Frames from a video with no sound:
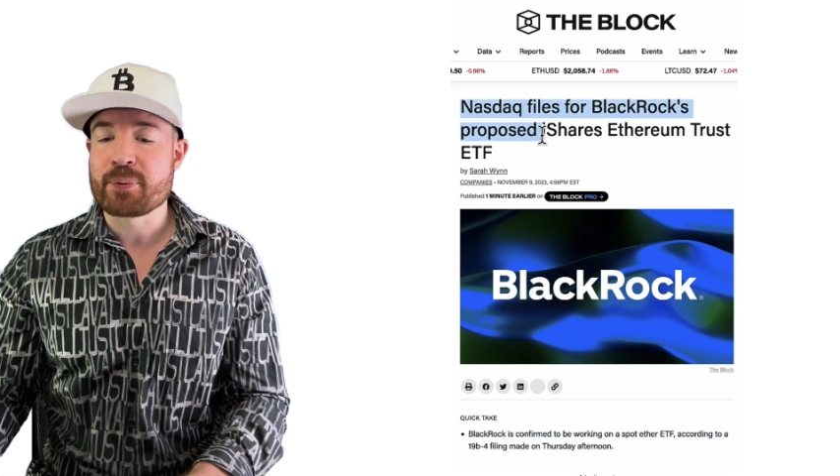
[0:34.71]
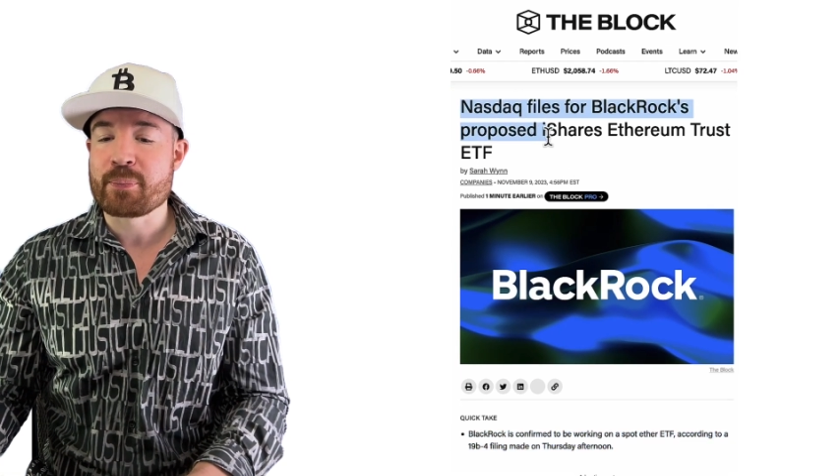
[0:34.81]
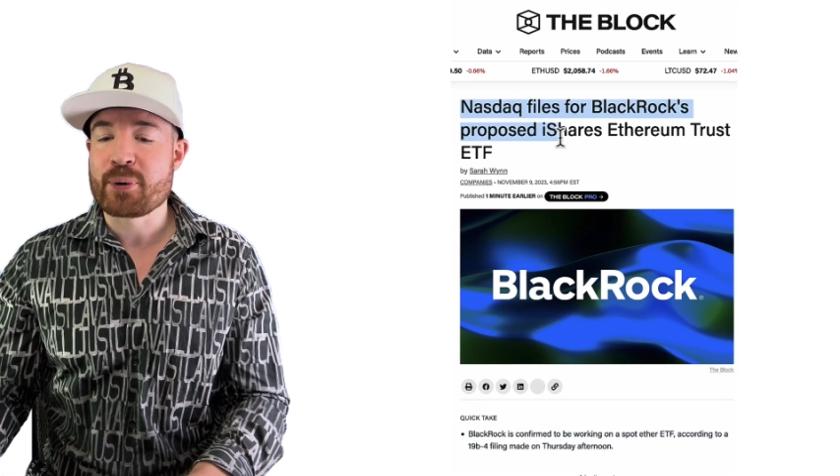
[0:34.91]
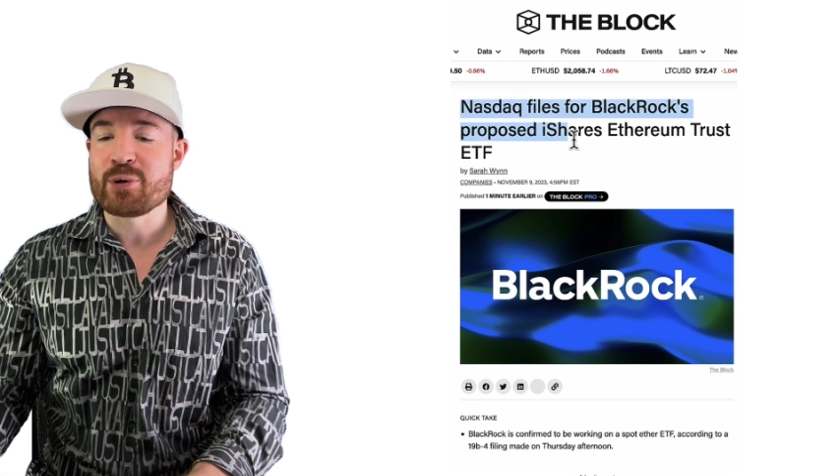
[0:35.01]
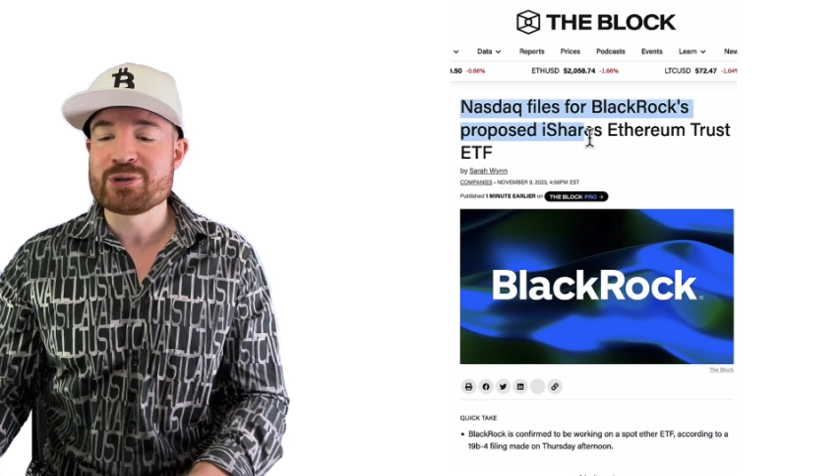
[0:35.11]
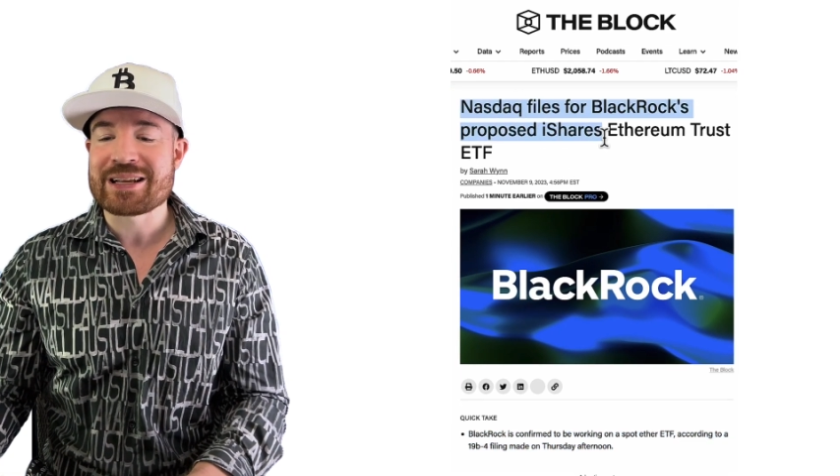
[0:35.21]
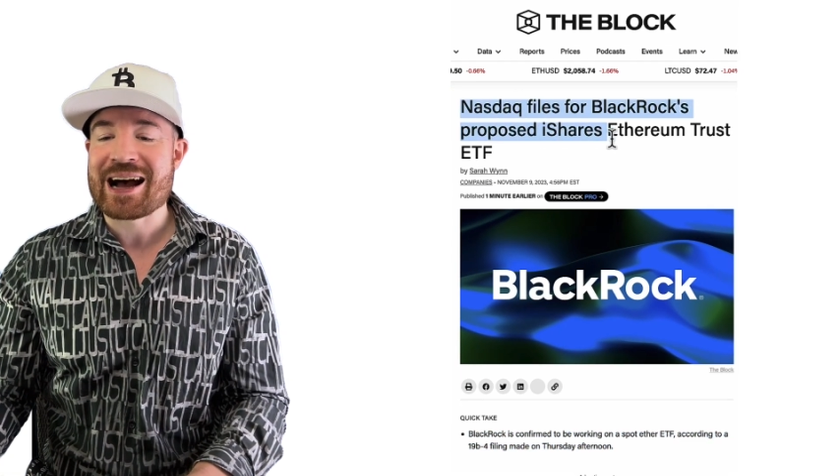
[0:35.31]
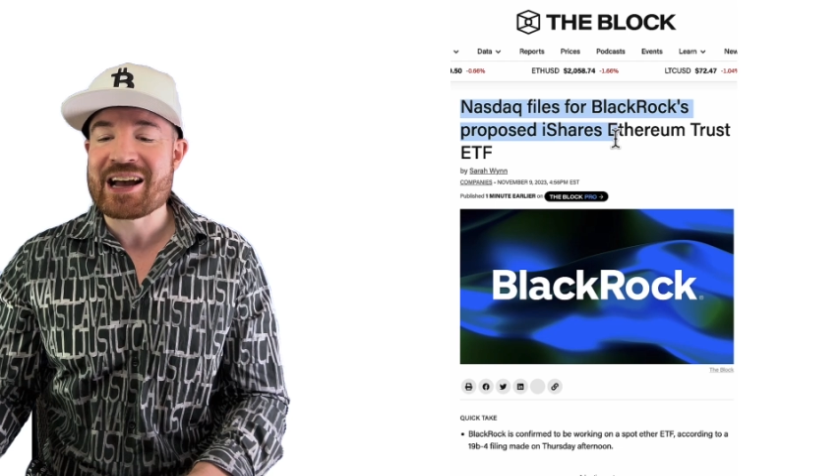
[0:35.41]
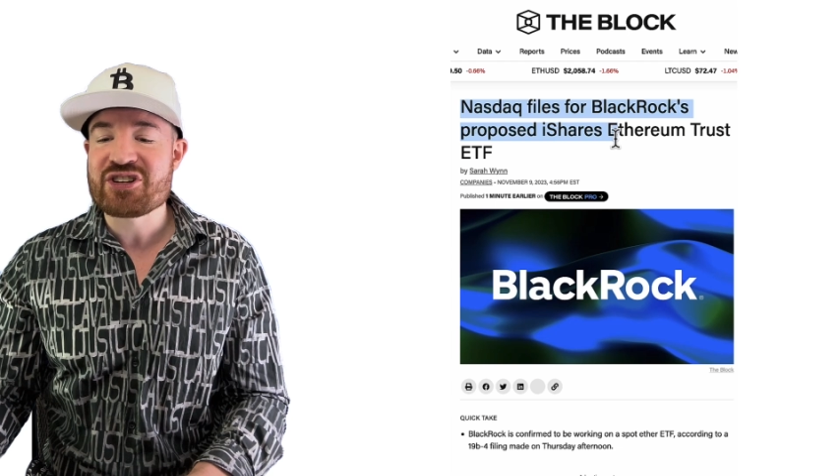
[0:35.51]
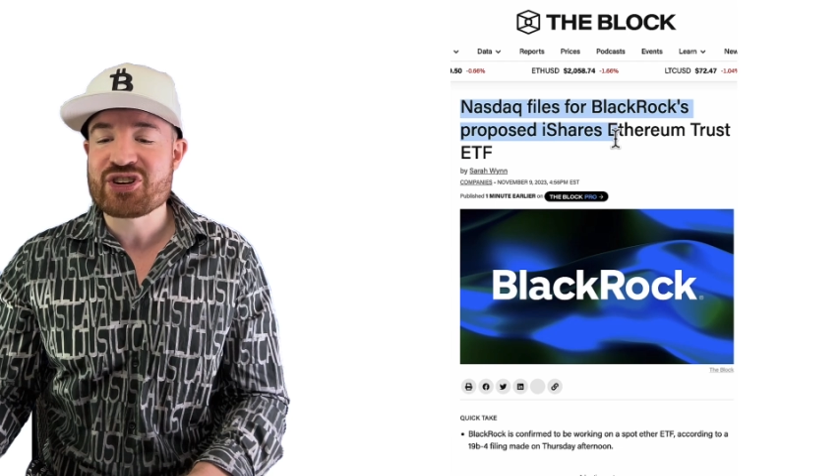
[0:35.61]
proposed
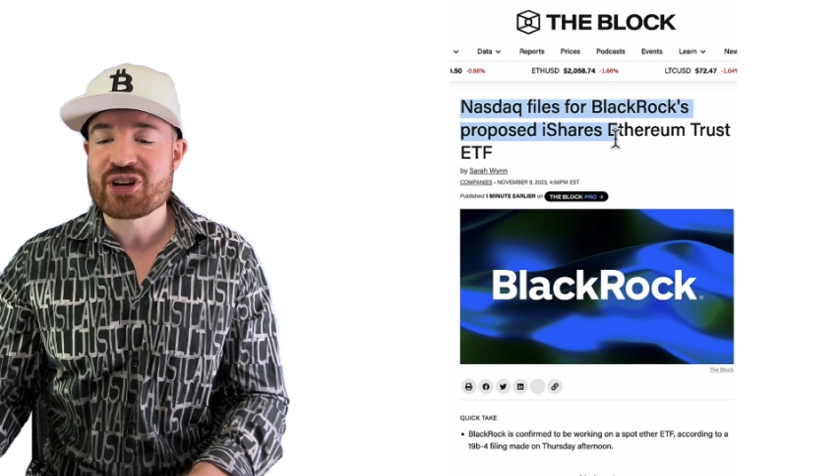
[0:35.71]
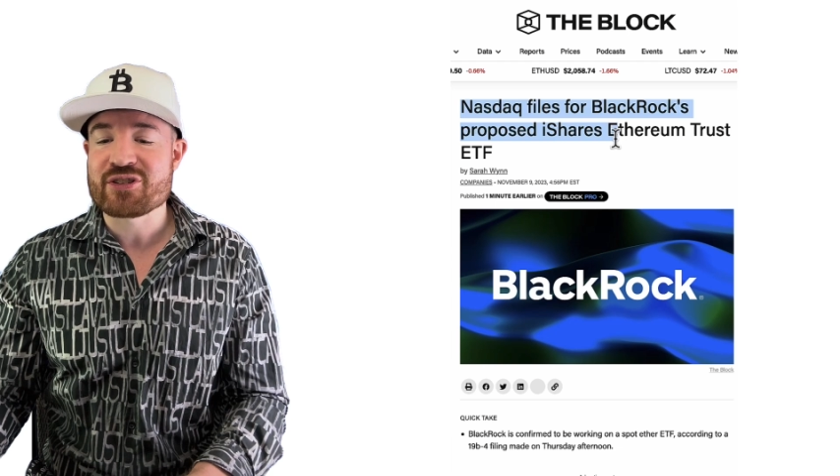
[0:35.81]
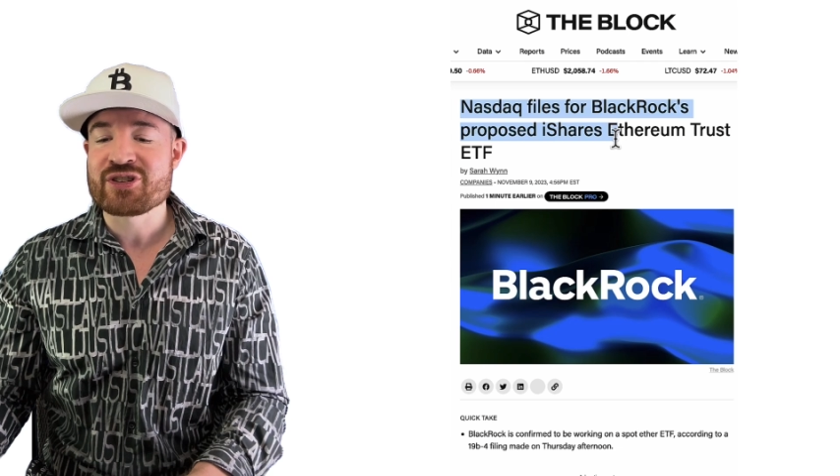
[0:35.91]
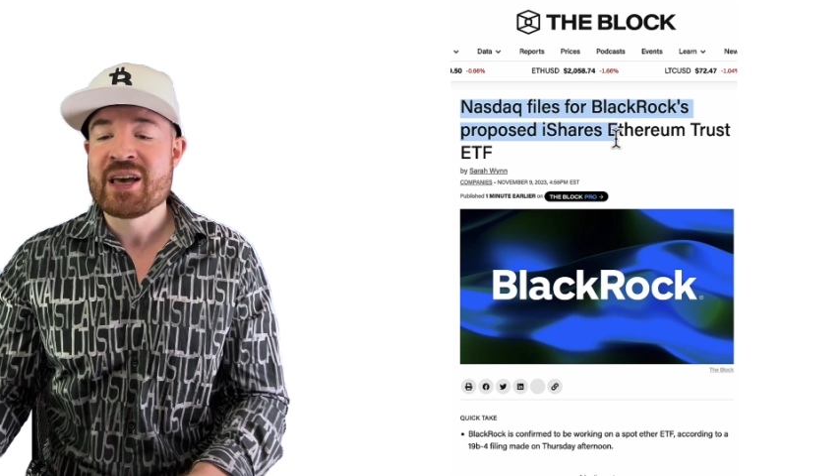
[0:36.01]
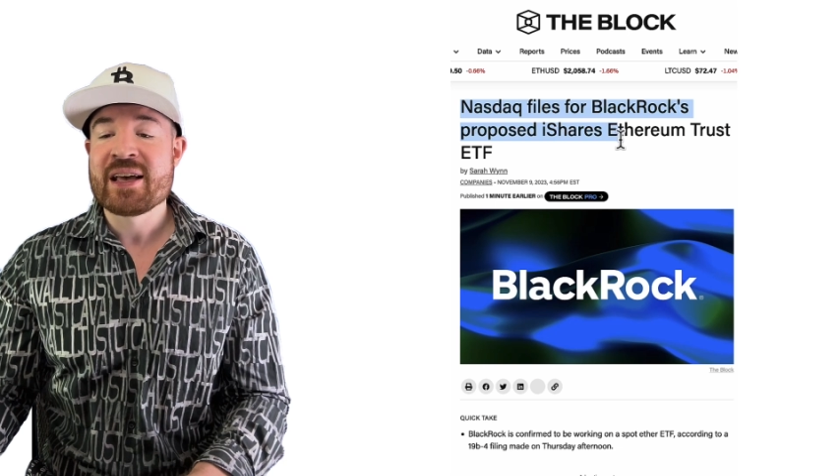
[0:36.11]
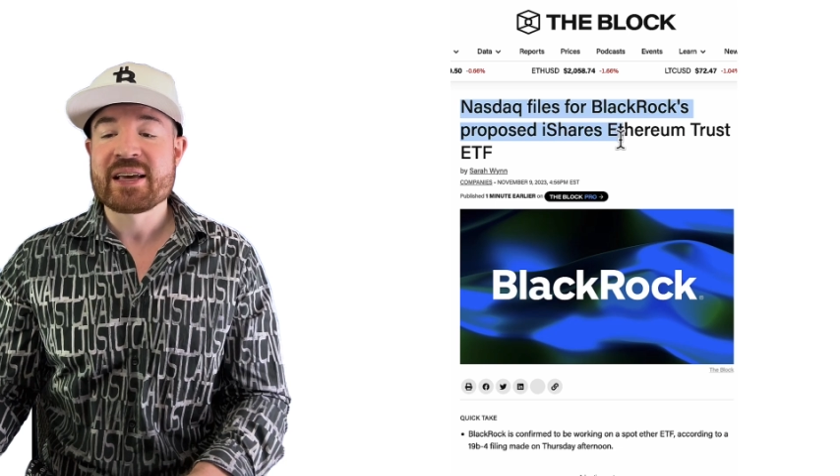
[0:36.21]
iShares